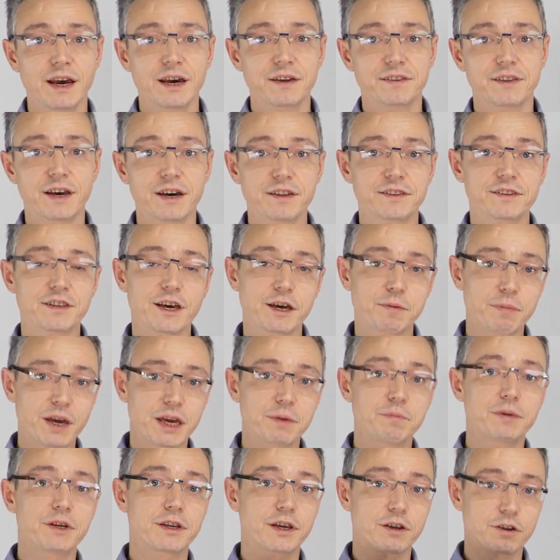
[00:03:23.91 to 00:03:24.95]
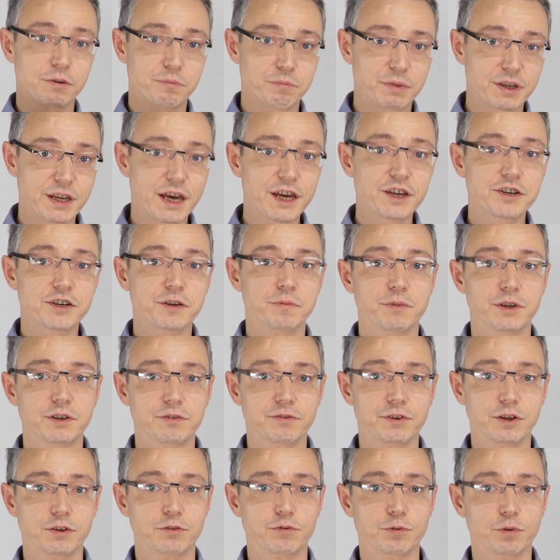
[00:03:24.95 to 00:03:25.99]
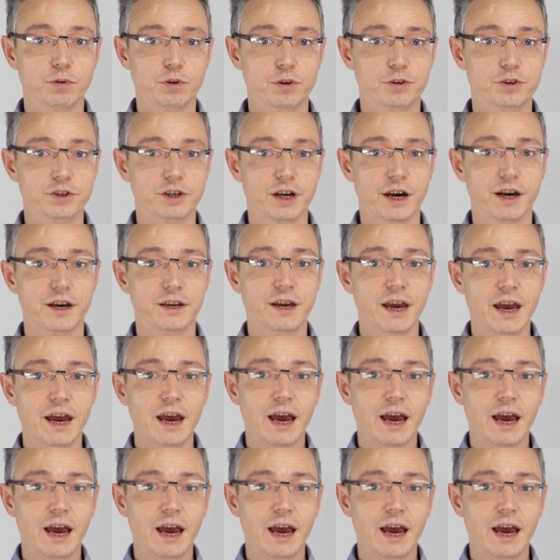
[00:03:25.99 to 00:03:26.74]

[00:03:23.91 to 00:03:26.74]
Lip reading: then there may be recombination between two loci,